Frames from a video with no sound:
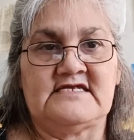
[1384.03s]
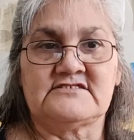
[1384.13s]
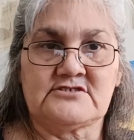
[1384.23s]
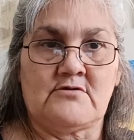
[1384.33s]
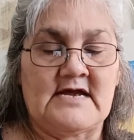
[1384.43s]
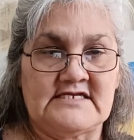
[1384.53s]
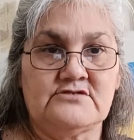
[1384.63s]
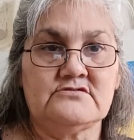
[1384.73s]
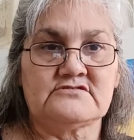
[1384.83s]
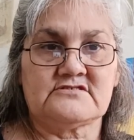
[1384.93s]
And so I
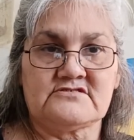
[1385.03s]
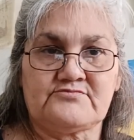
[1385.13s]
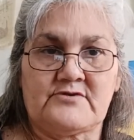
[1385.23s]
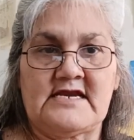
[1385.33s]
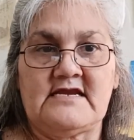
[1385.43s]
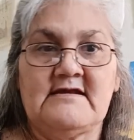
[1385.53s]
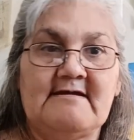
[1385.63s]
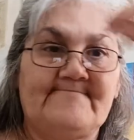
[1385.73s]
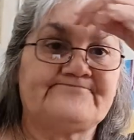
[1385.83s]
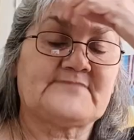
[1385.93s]
used to spray
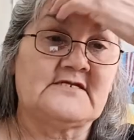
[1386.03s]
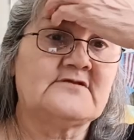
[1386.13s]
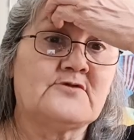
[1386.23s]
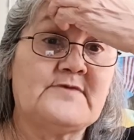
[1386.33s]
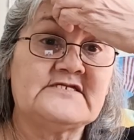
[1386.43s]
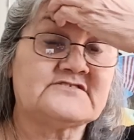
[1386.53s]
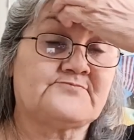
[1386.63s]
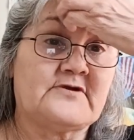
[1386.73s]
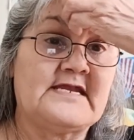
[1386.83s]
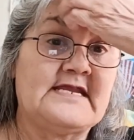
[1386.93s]
a little bit of
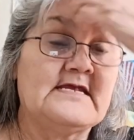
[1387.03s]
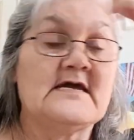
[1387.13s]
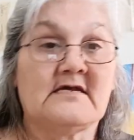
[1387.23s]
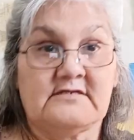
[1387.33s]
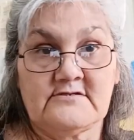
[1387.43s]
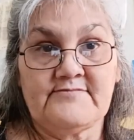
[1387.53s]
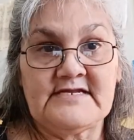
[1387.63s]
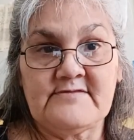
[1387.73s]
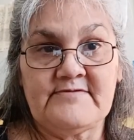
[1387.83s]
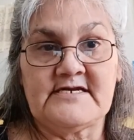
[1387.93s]
spray, a little
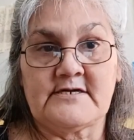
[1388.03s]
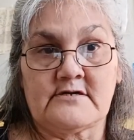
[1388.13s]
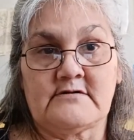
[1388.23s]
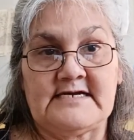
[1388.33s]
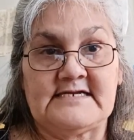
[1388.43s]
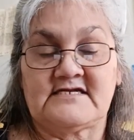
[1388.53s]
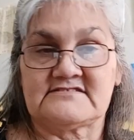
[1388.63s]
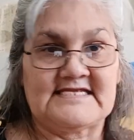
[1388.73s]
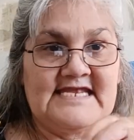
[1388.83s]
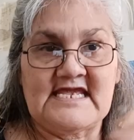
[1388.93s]
bit of vinegar in it because
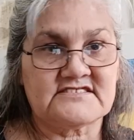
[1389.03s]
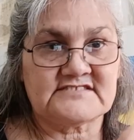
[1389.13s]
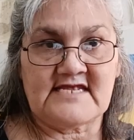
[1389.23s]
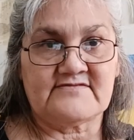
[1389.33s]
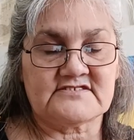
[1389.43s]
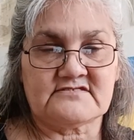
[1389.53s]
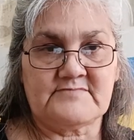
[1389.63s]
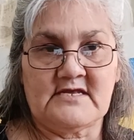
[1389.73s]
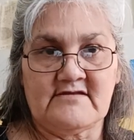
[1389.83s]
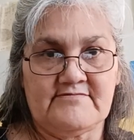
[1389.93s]
they can't stand the
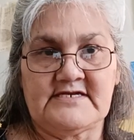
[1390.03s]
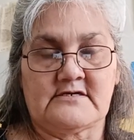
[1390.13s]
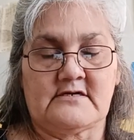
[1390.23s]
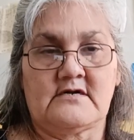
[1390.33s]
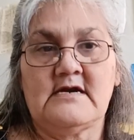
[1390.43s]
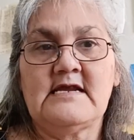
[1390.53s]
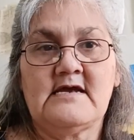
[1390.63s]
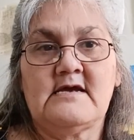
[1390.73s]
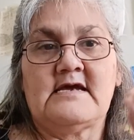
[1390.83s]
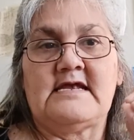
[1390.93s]
smell of vinegar.
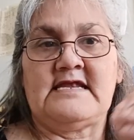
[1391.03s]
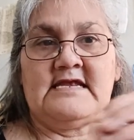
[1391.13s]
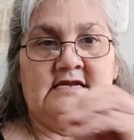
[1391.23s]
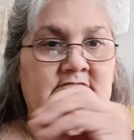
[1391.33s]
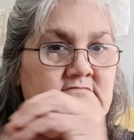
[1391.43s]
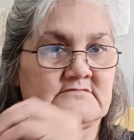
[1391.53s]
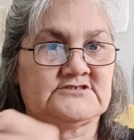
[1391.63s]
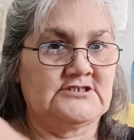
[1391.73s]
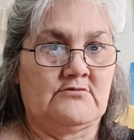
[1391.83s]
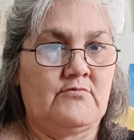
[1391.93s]
And
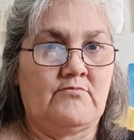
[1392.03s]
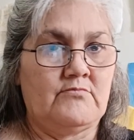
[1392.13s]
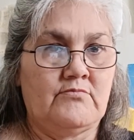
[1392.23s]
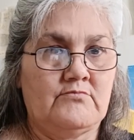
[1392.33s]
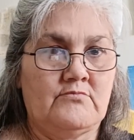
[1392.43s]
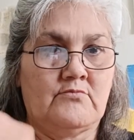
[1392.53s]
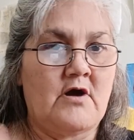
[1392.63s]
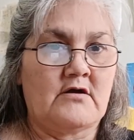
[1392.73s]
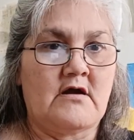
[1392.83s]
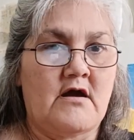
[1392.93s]
she'll
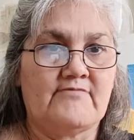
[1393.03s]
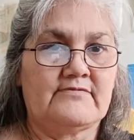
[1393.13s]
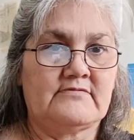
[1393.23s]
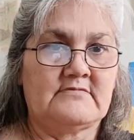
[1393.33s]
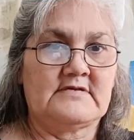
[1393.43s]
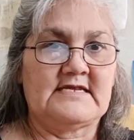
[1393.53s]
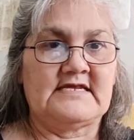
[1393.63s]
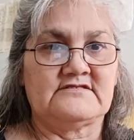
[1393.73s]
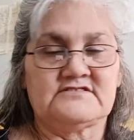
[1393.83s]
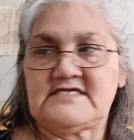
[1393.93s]
walk off
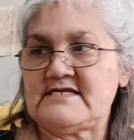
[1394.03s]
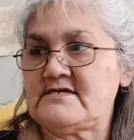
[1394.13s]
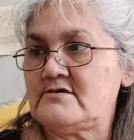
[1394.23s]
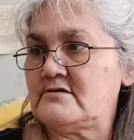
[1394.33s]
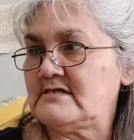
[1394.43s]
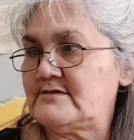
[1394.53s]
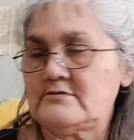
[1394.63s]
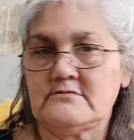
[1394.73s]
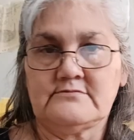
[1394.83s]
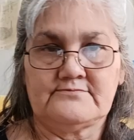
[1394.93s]
and sit in her
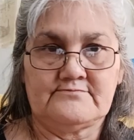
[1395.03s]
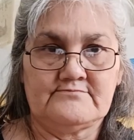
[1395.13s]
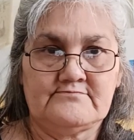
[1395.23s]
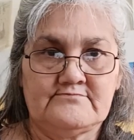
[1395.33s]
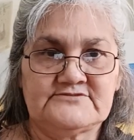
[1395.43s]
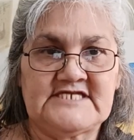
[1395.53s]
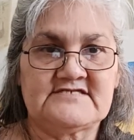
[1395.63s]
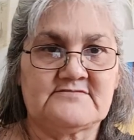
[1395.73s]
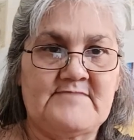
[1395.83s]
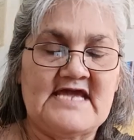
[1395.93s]
little, she
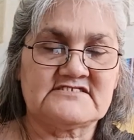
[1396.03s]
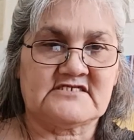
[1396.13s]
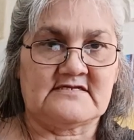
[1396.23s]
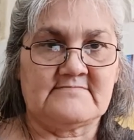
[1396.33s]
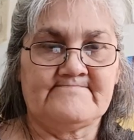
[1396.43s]
has a basket.